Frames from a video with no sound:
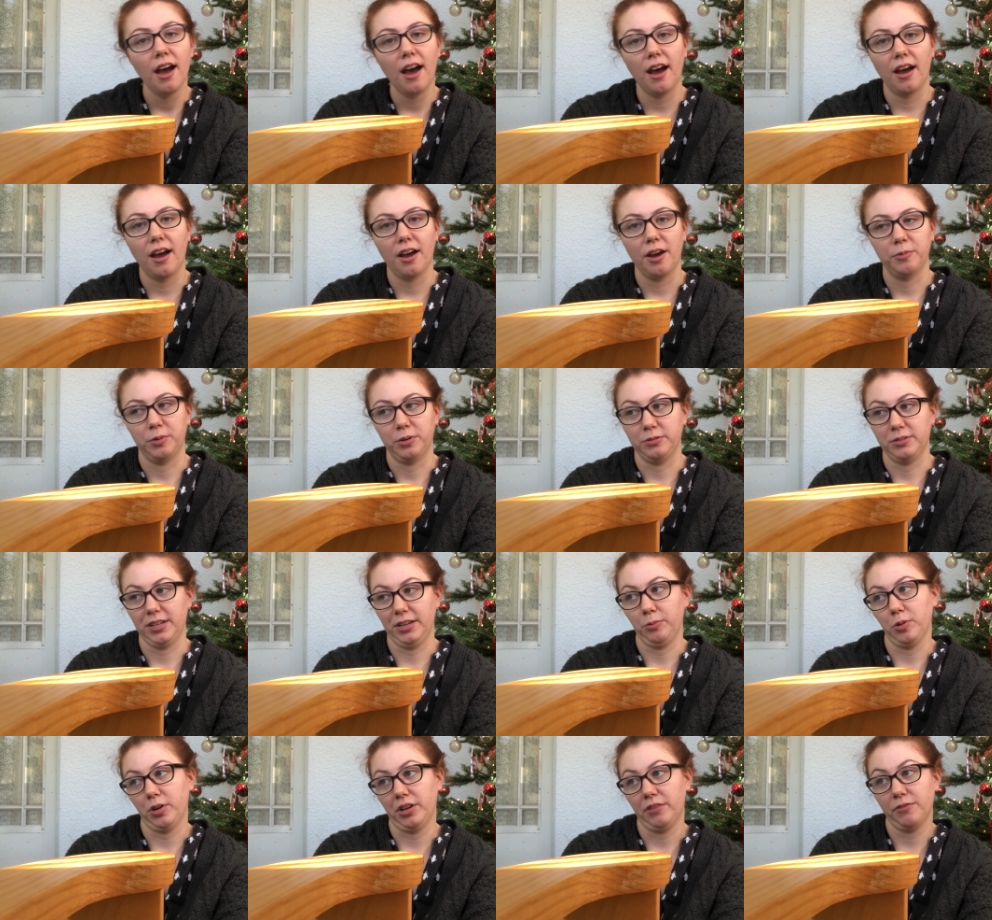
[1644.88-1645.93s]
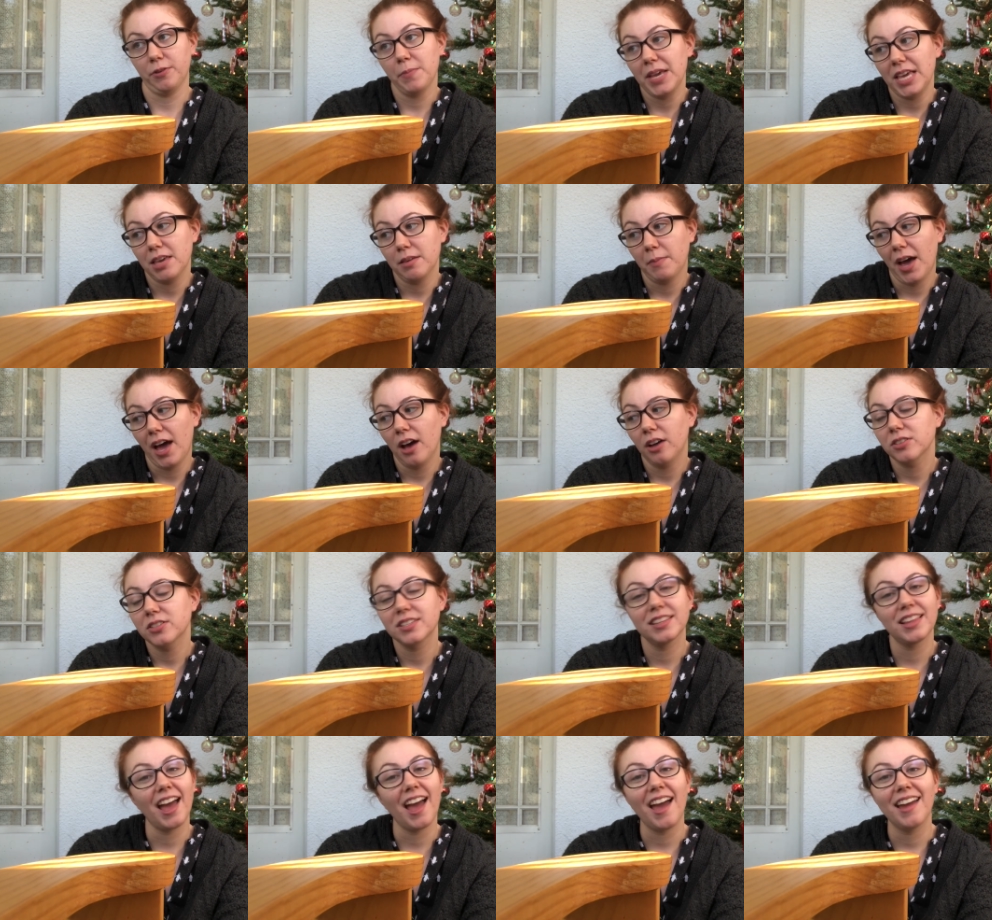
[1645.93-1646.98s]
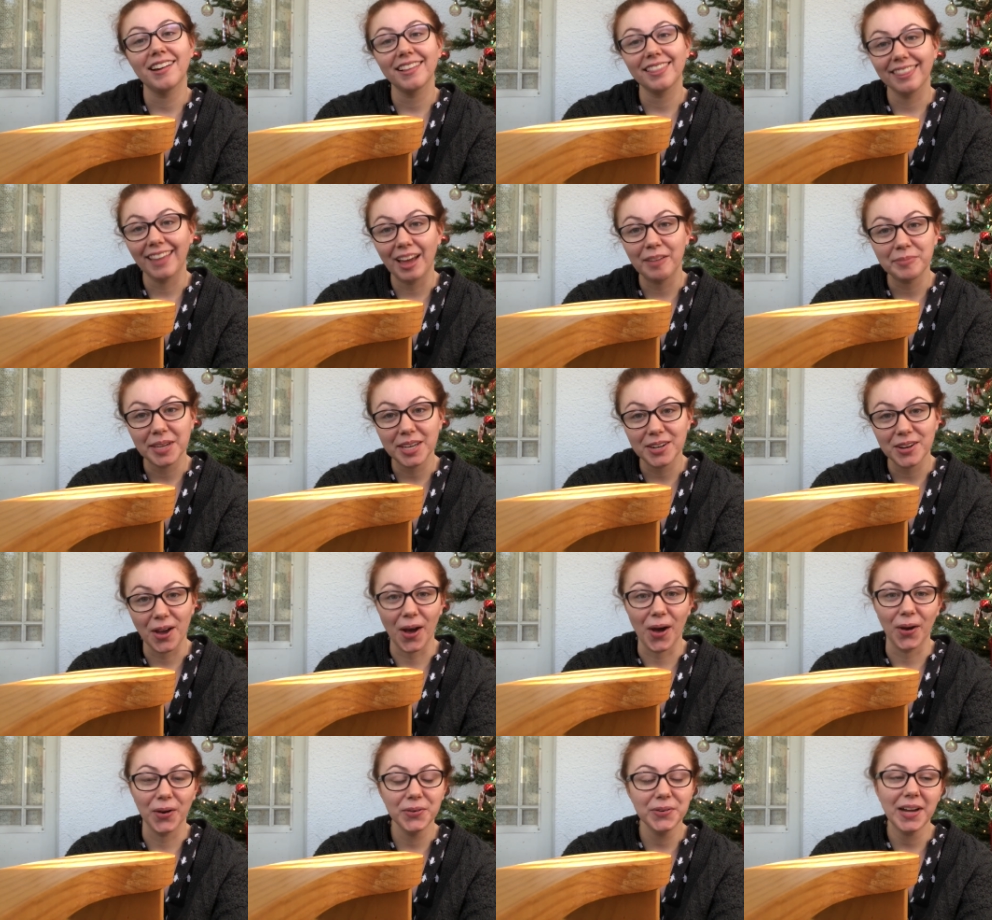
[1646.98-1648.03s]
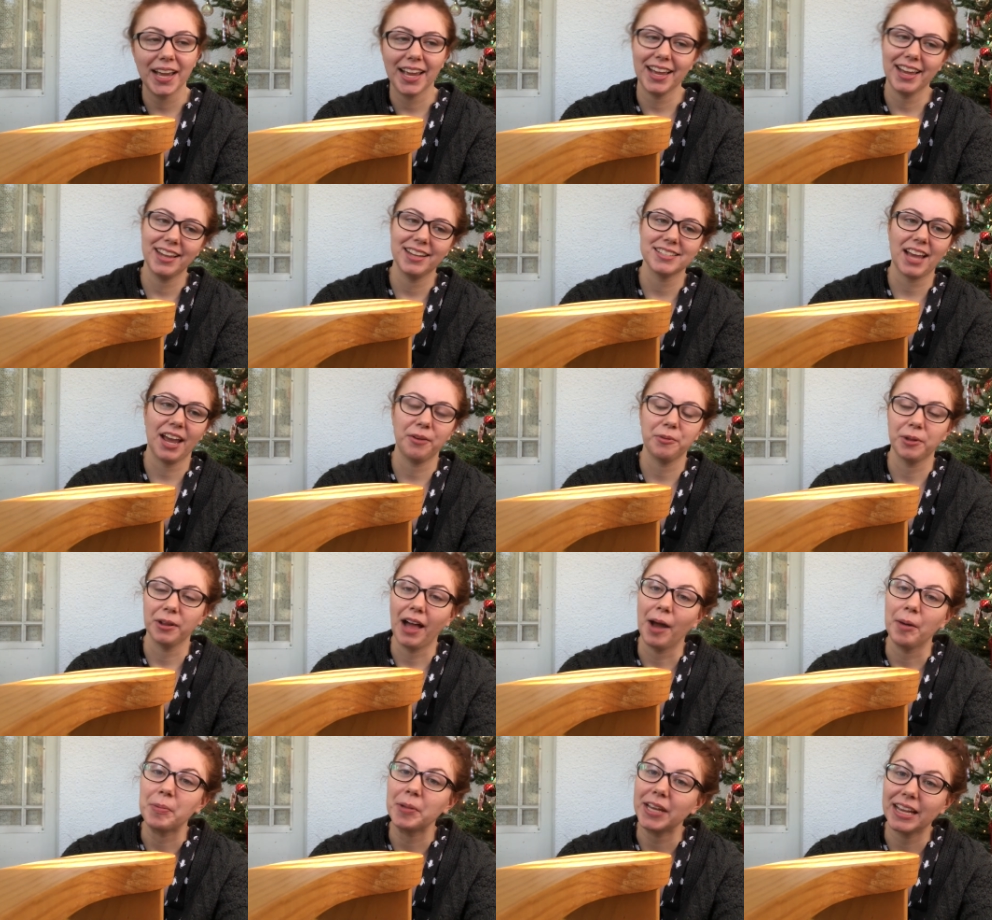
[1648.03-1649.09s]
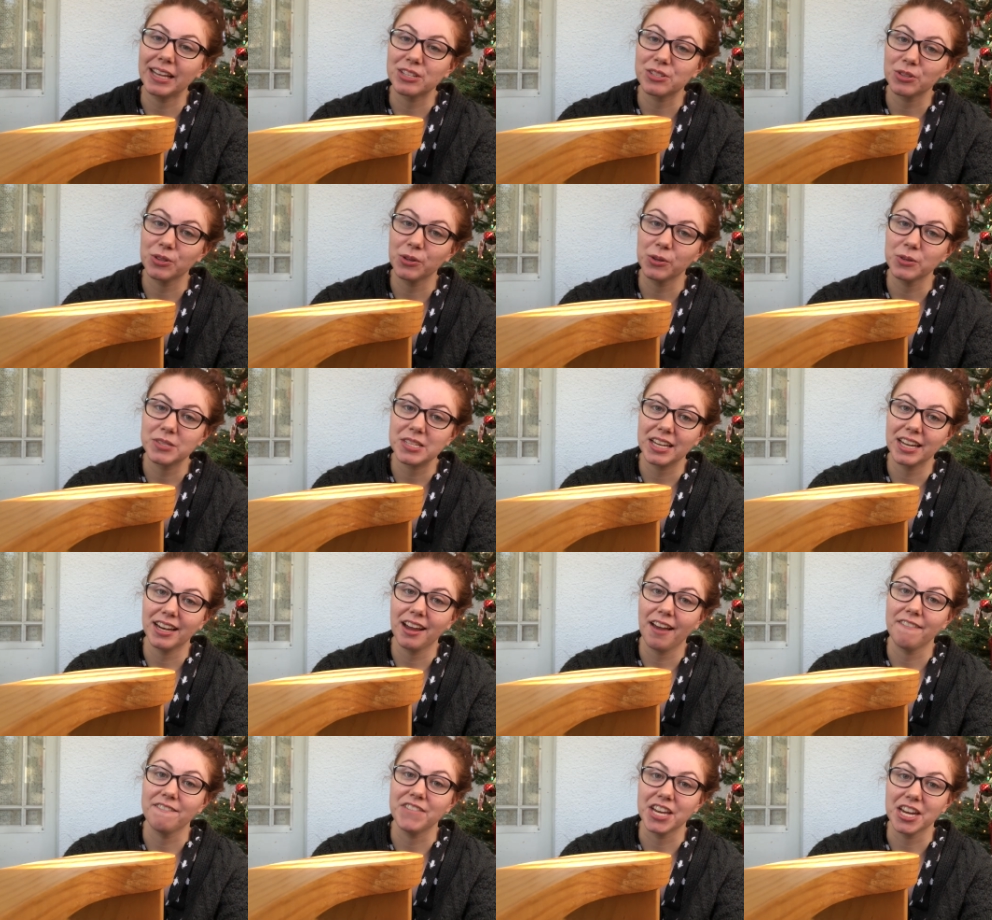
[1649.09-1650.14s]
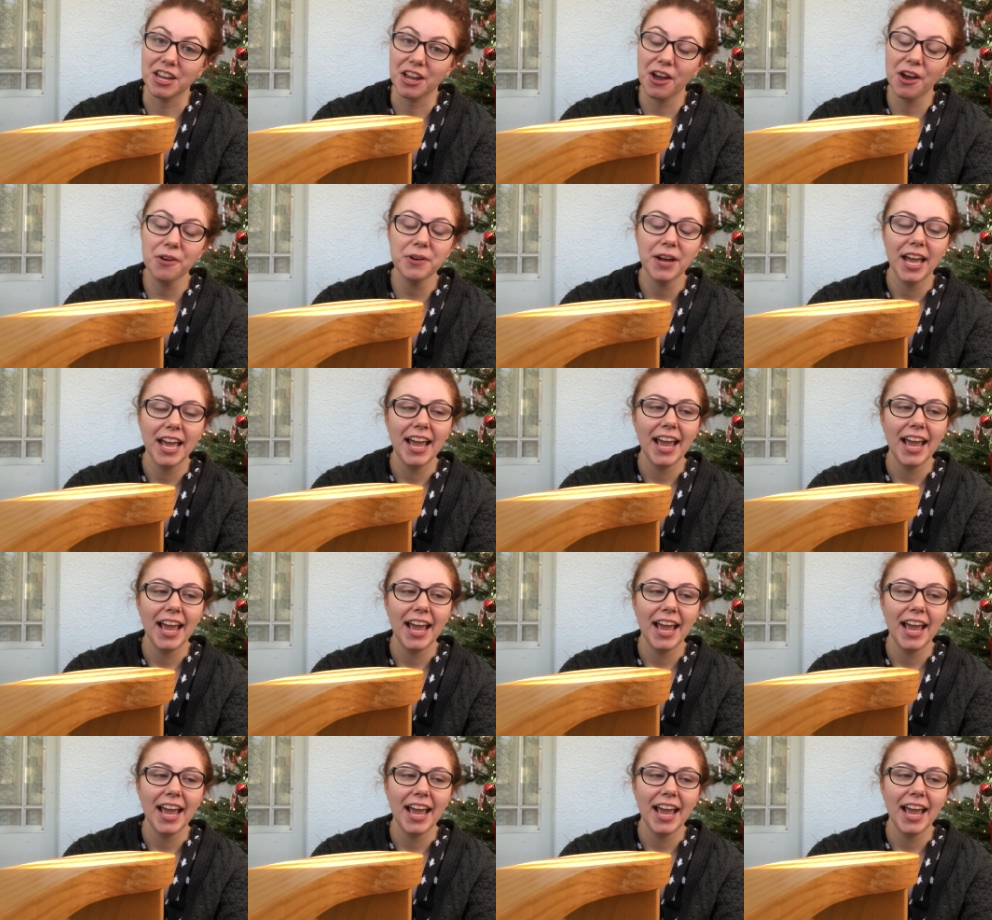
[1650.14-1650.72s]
um, what it was like working for Mickey Mouse, then let me know and I will happily answer those in a video.